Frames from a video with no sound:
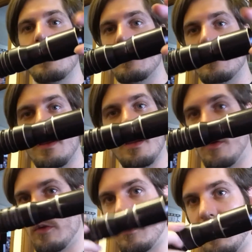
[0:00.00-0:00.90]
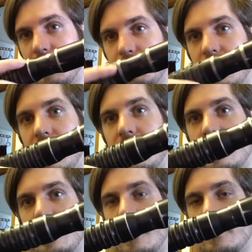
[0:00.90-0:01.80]
The hilts are
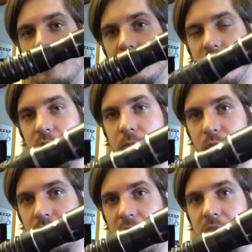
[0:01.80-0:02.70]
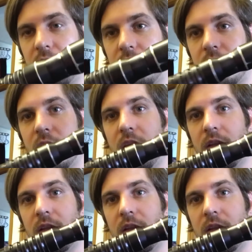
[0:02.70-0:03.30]
nearly indestructible tanks.